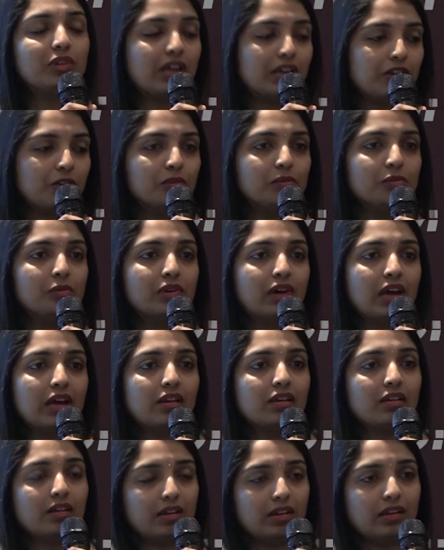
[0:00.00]
that you
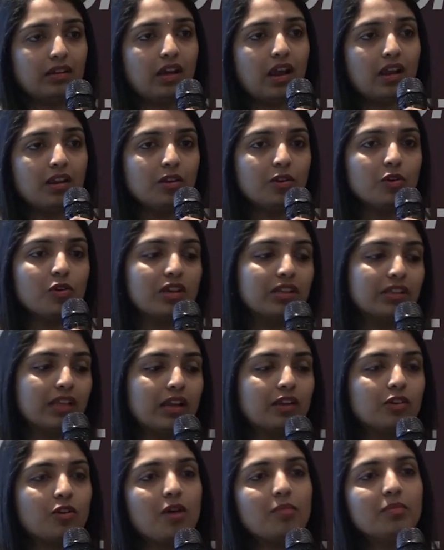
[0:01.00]
are undergoing
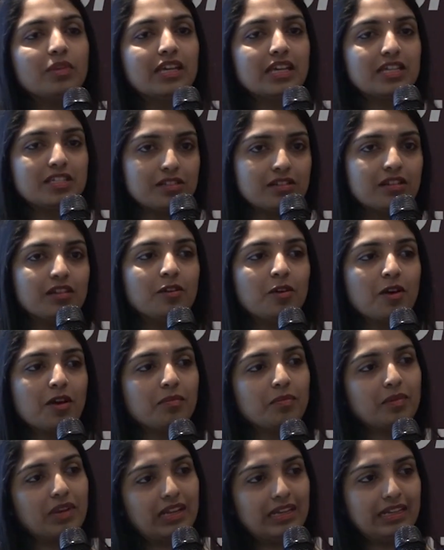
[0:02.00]
that complication in your
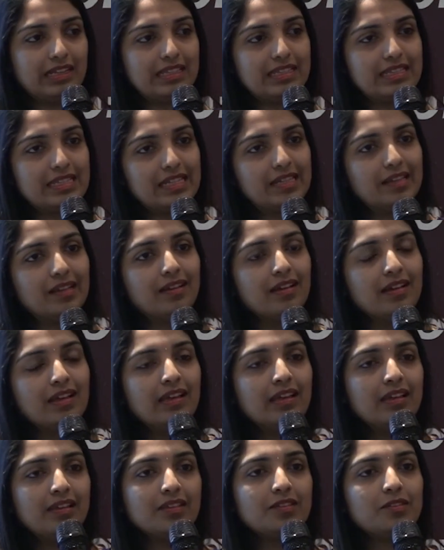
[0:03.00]
pregnancy.
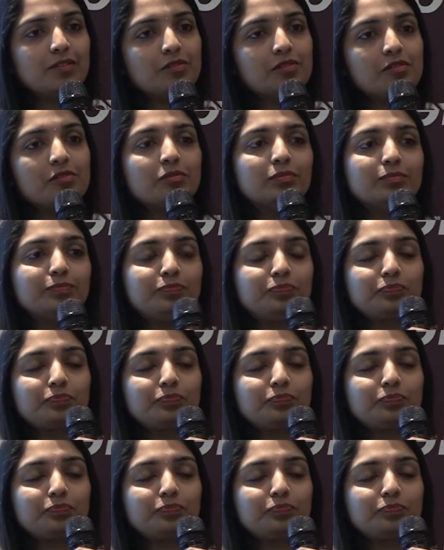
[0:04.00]
So